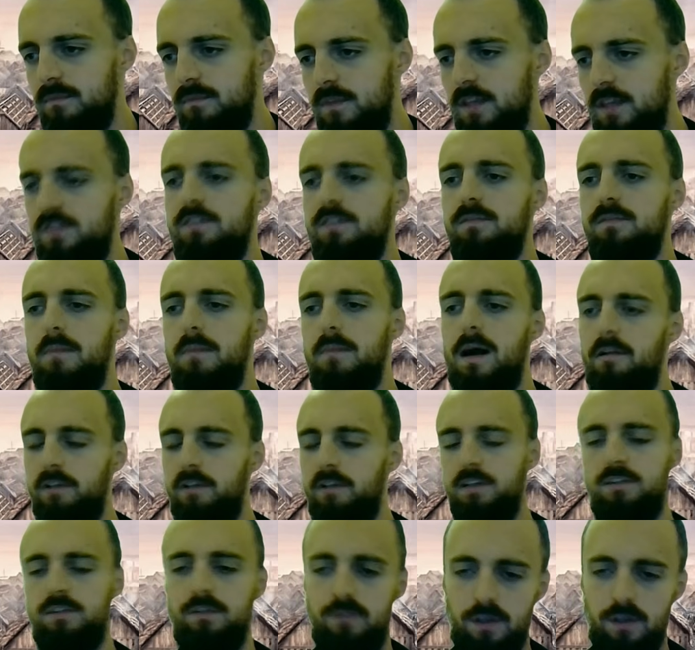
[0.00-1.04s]
this
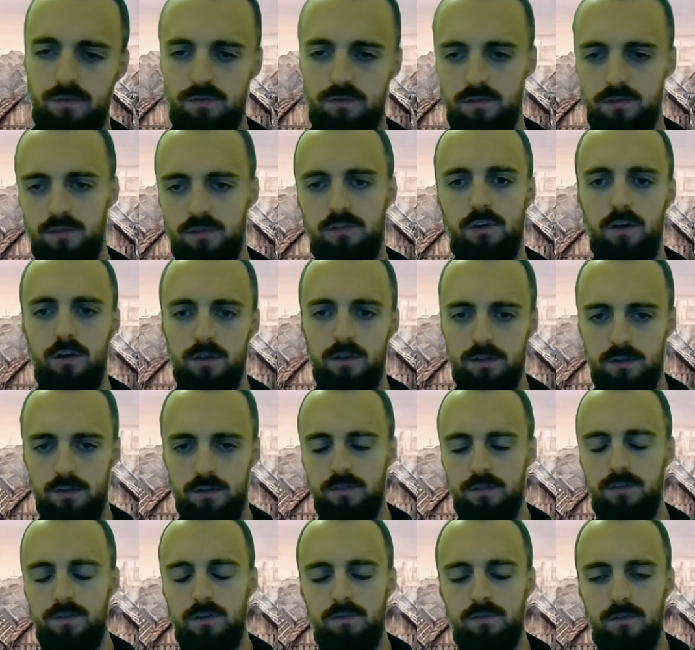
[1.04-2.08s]
marriage of different
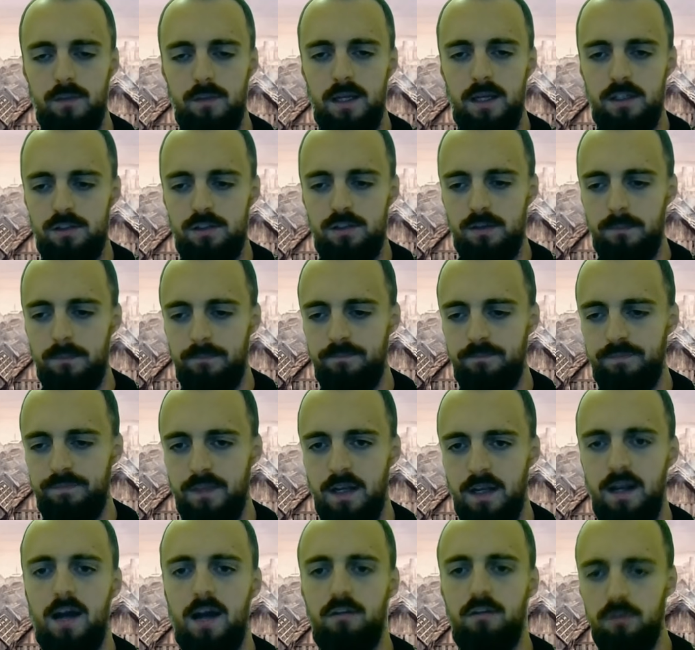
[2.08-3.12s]
sources of information
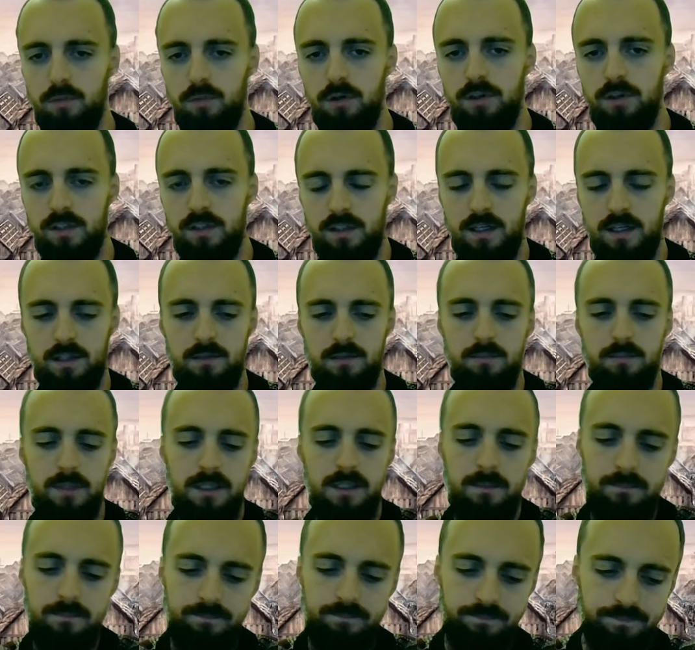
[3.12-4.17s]
and how rewarding that can
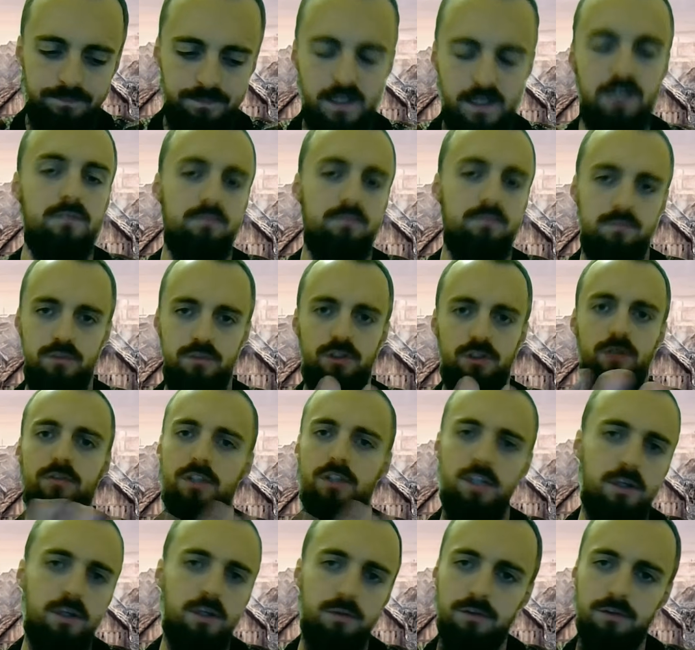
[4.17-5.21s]
be. And um, so do
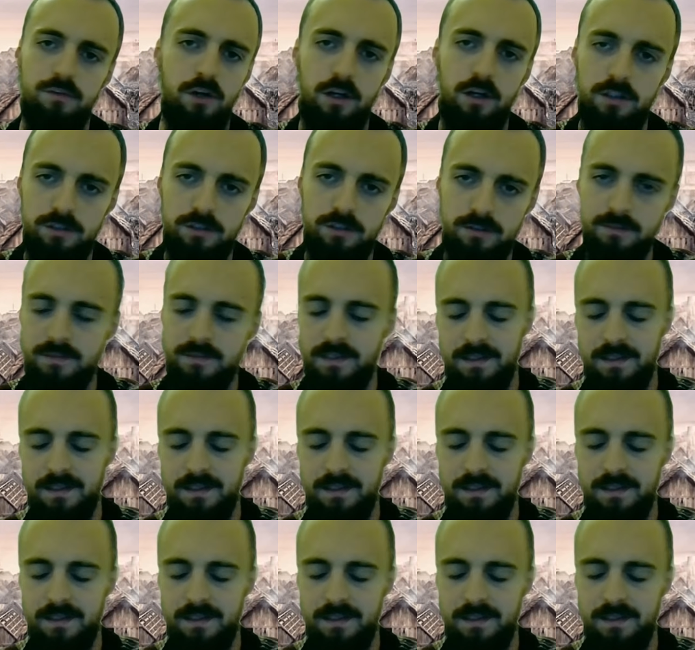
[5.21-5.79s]
you, of course.